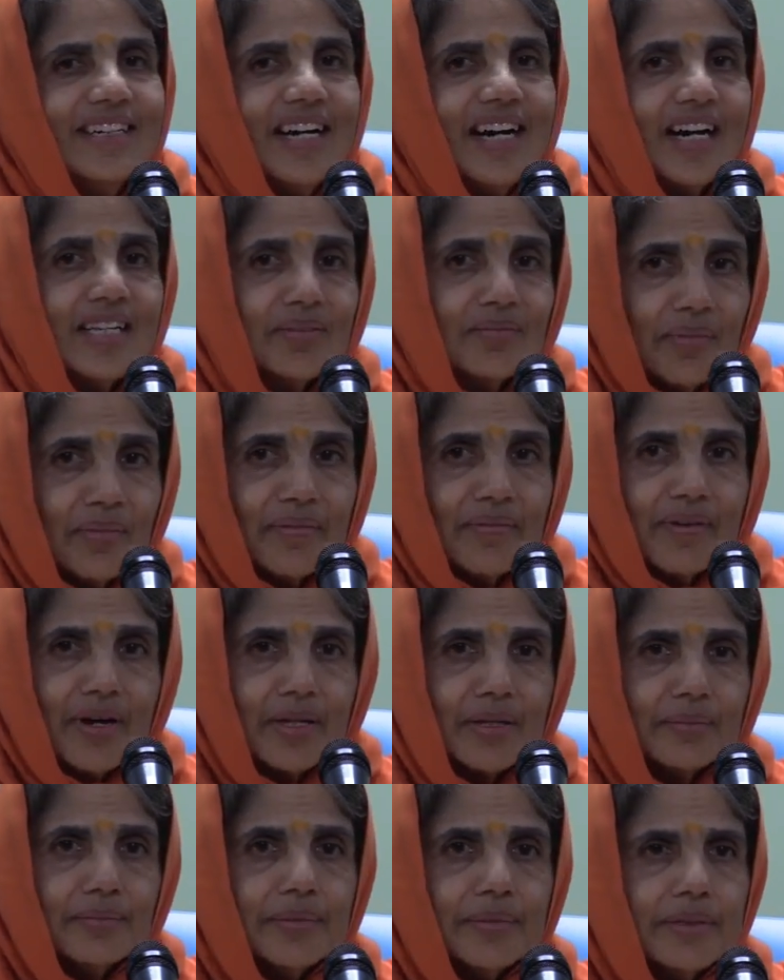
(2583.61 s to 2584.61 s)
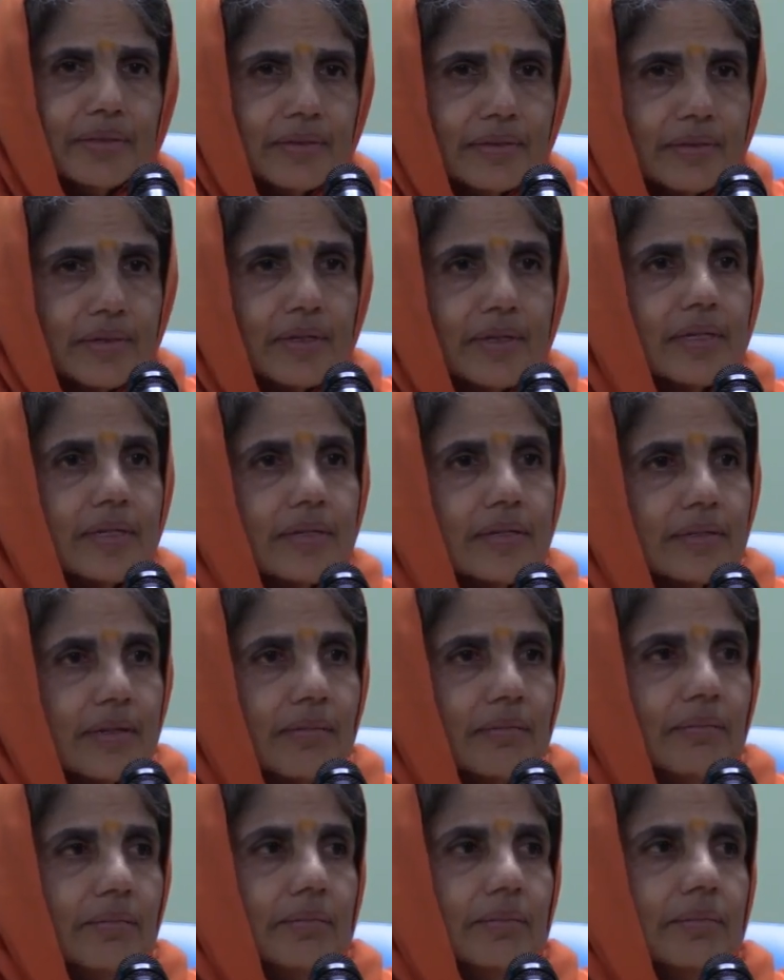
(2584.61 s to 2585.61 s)
Atmavan means
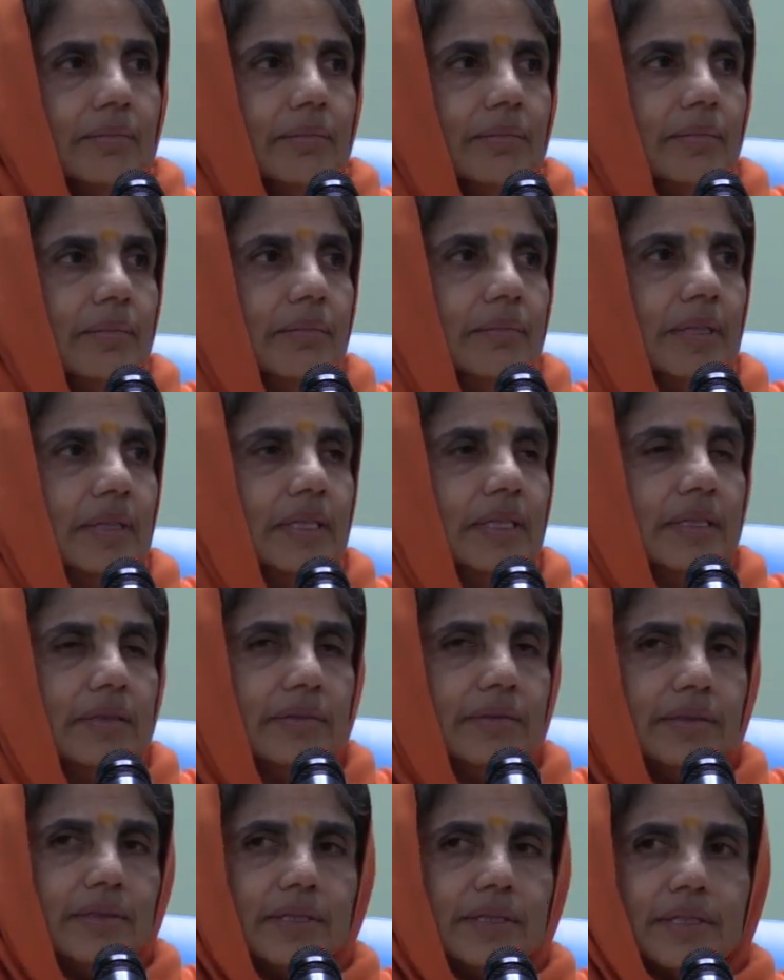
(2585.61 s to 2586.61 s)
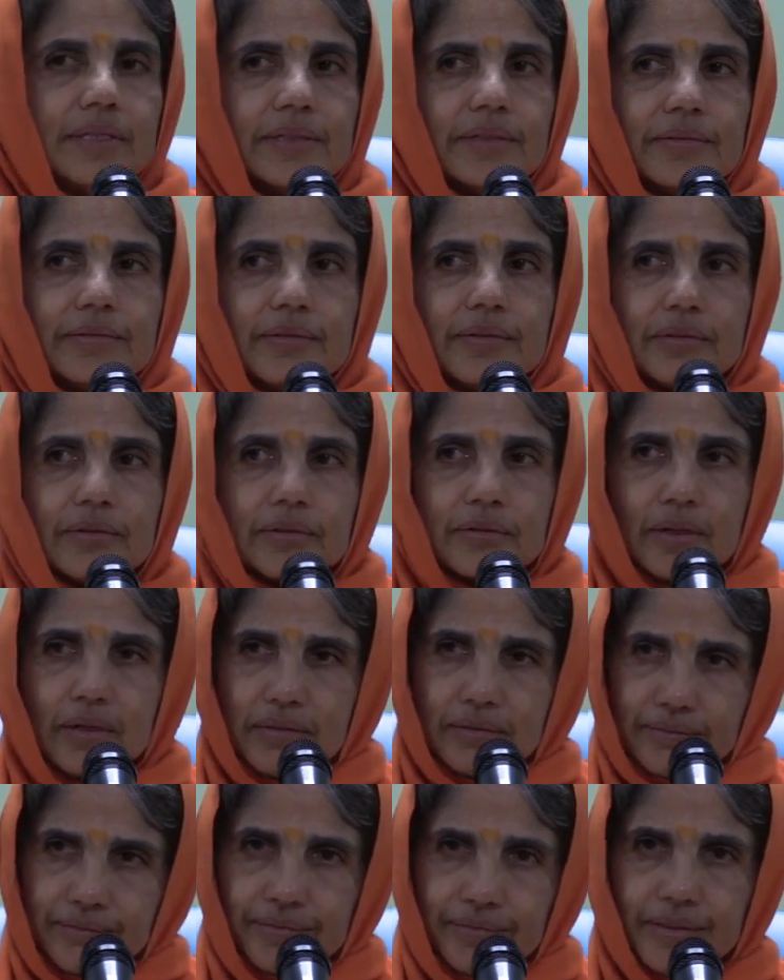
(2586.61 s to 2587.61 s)
some initiative,
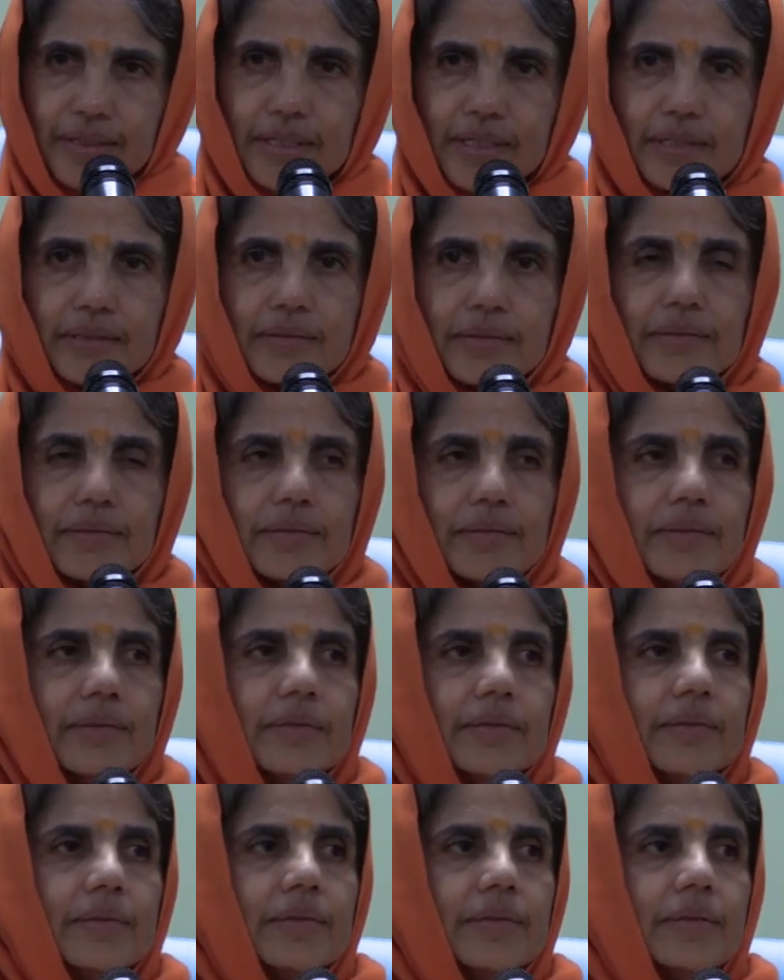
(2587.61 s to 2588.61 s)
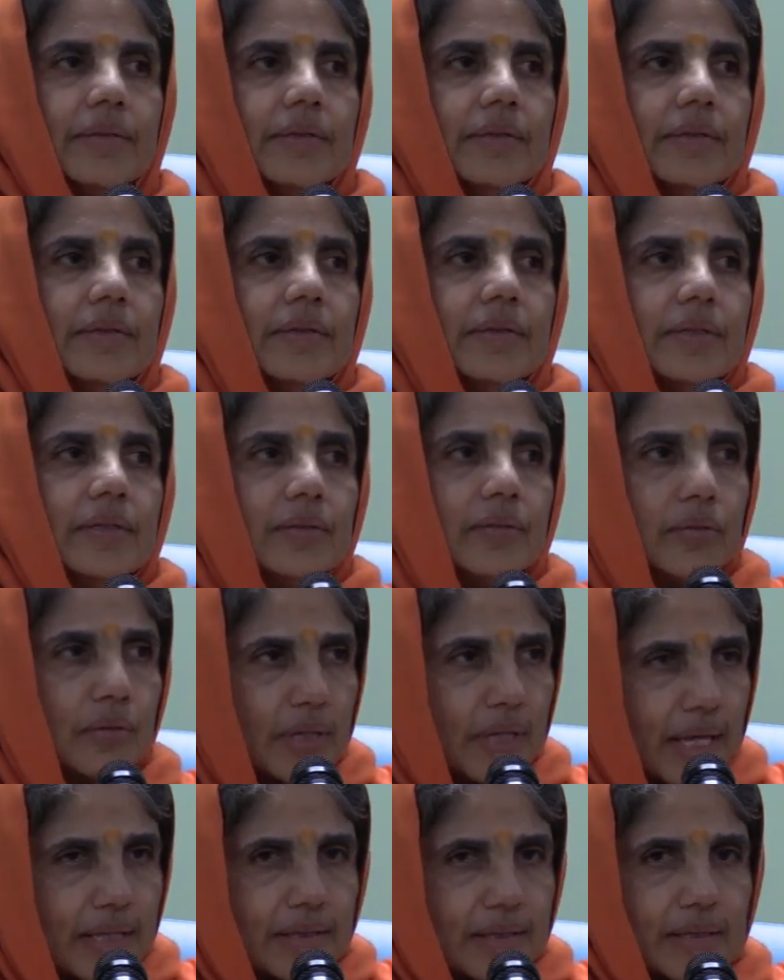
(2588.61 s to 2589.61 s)
confidence,
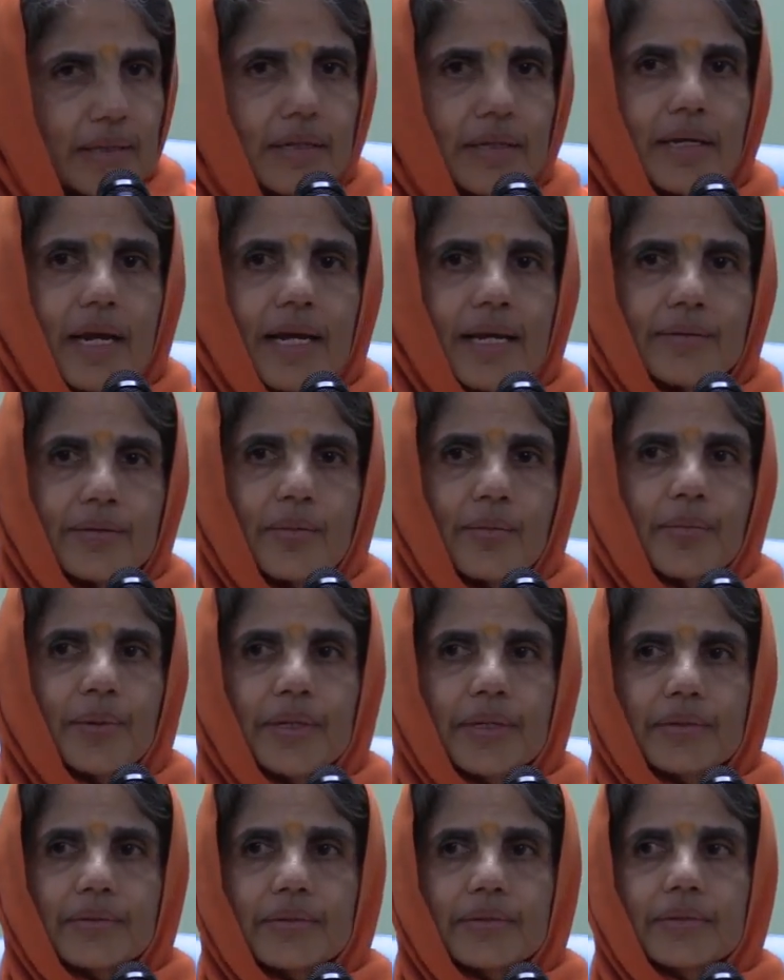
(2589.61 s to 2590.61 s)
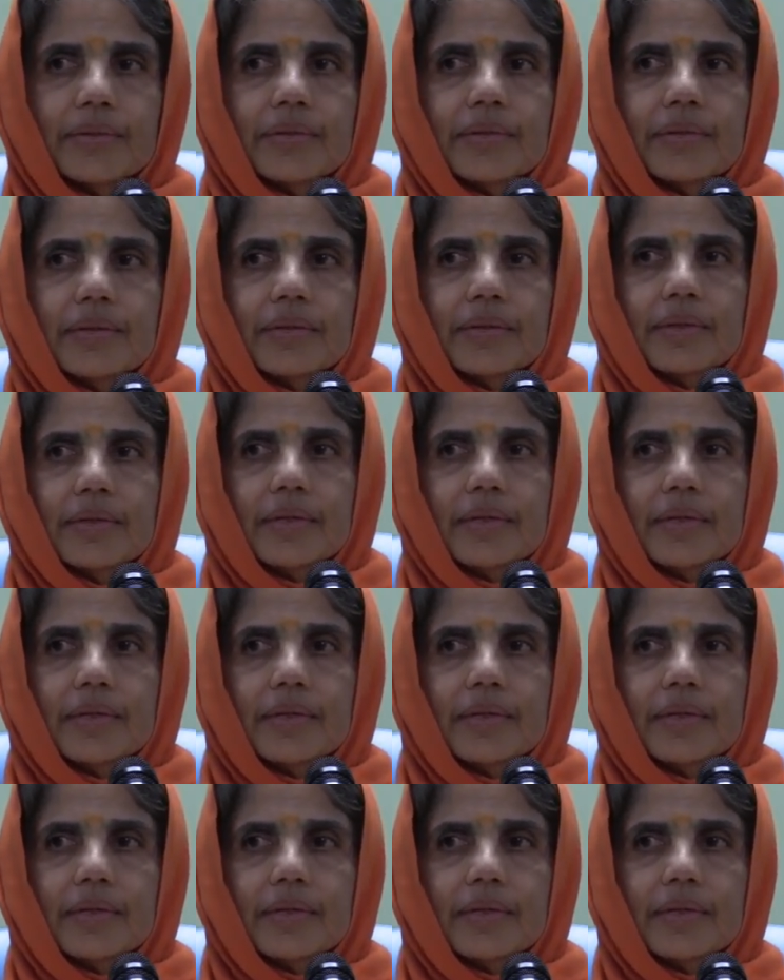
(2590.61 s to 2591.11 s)
together as a person.